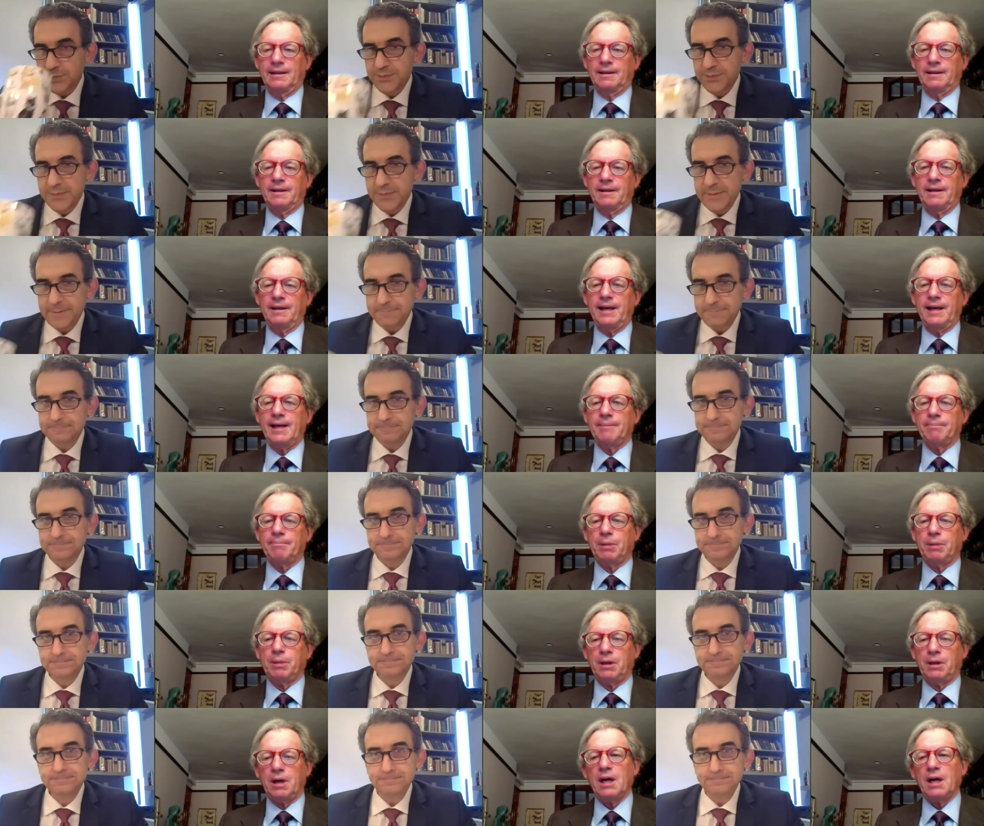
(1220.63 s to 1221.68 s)
Speaker 1: that
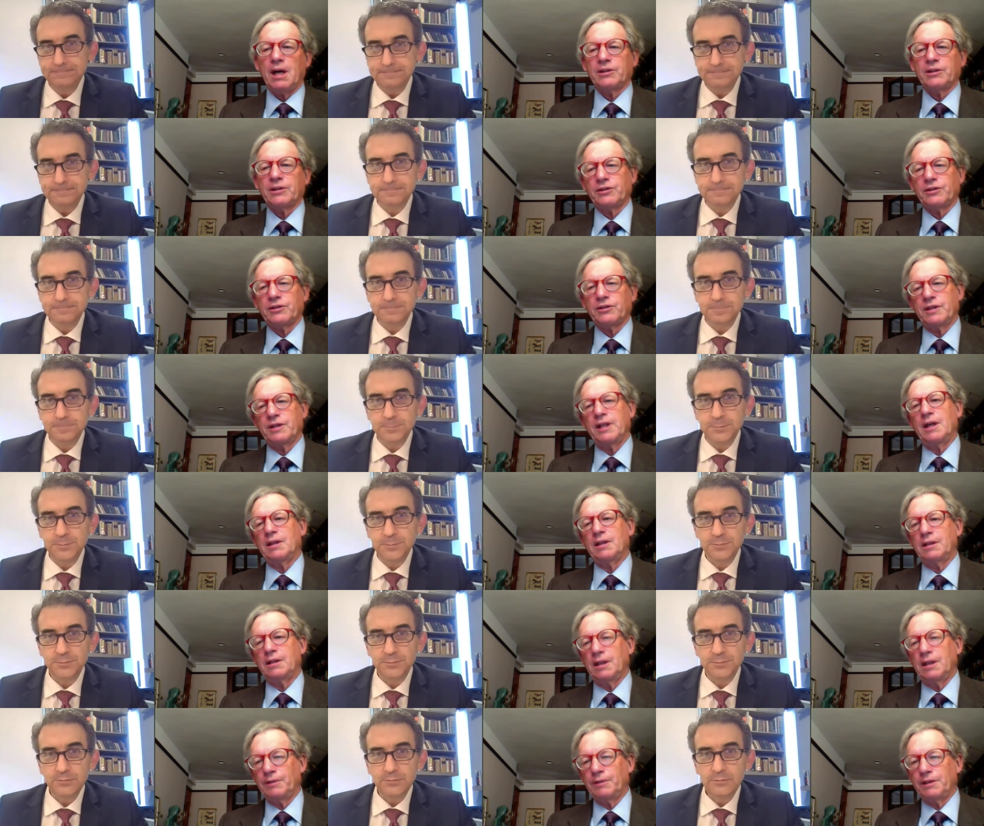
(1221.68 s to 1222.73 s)
blocks the
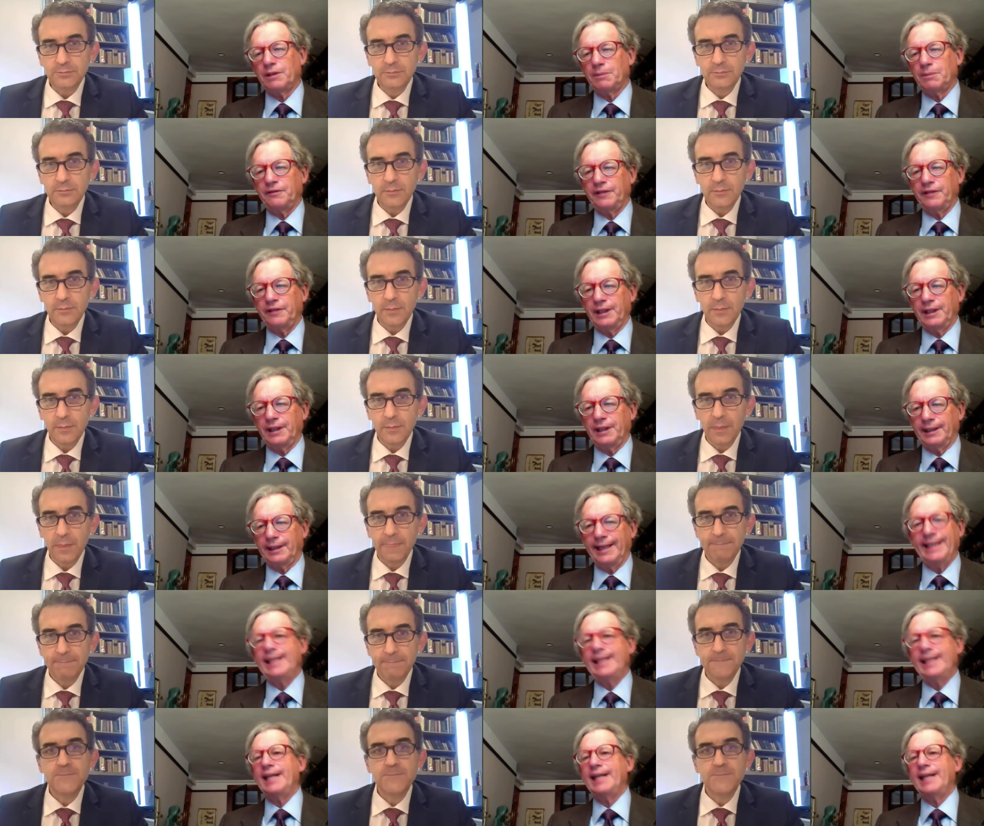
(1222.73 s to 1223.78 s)
uncomfortable feeling.
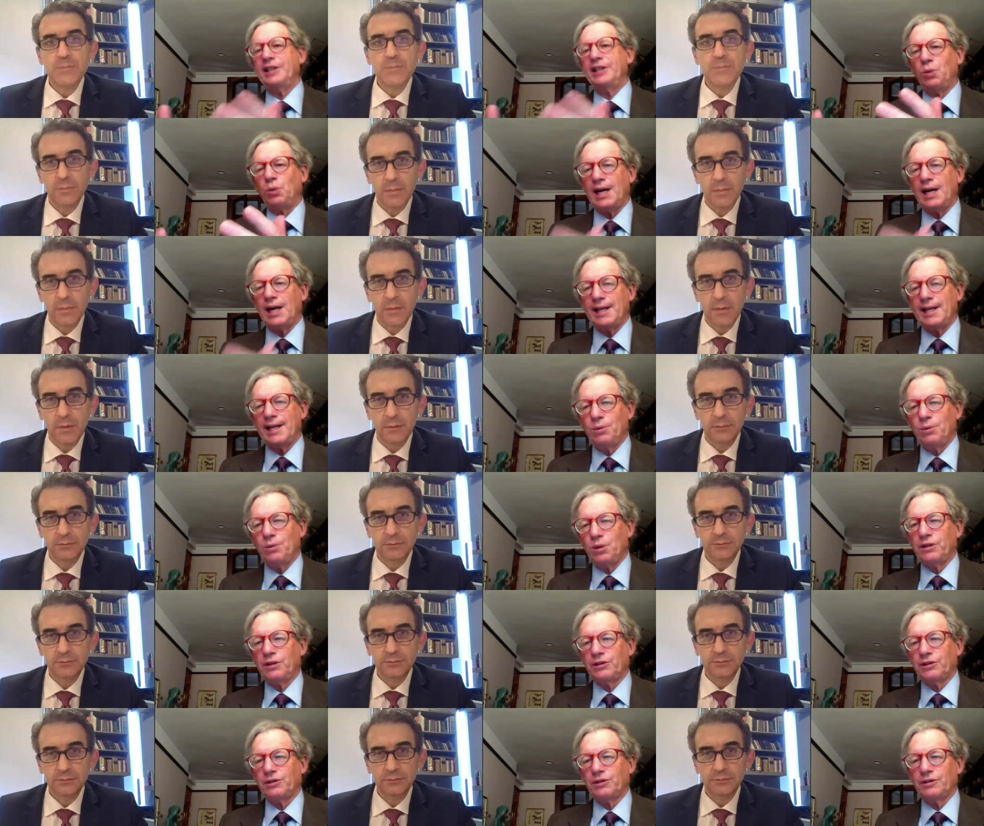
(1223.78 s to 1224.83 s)
Any idea why that
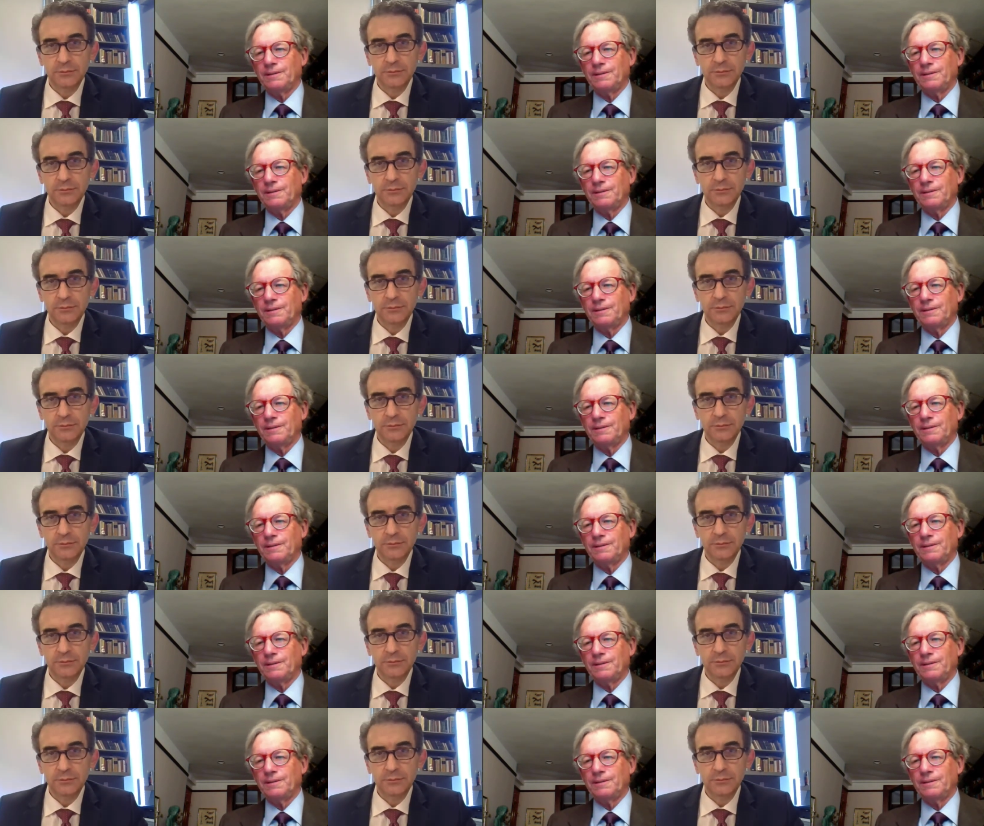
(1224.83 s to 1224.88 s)
works?